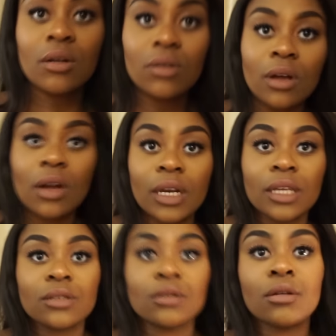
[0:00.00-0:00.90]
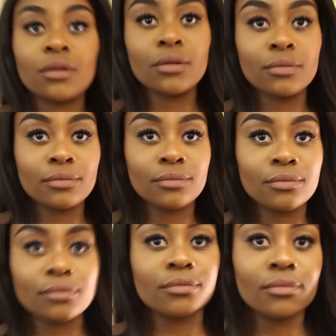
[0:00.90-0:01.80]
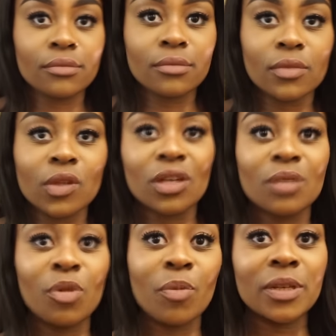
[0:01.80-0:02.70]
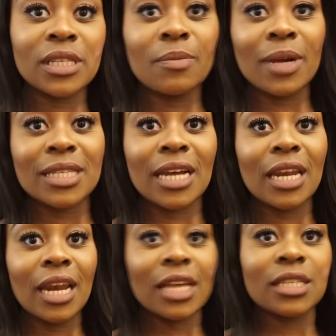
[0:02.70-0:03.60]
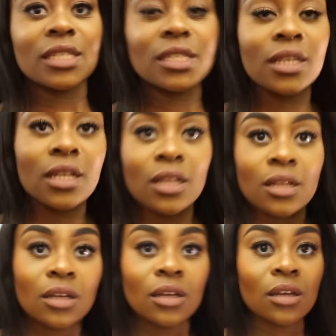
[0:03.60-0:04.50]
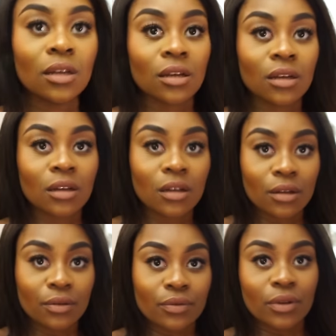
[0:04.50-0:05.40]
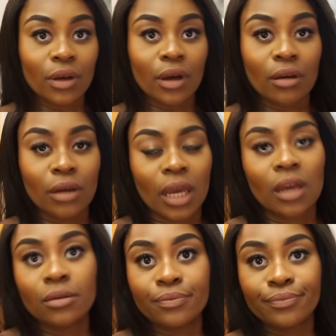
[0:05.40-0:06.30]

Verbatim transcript: I look ugly, so you can probably see my tan line still. Okay.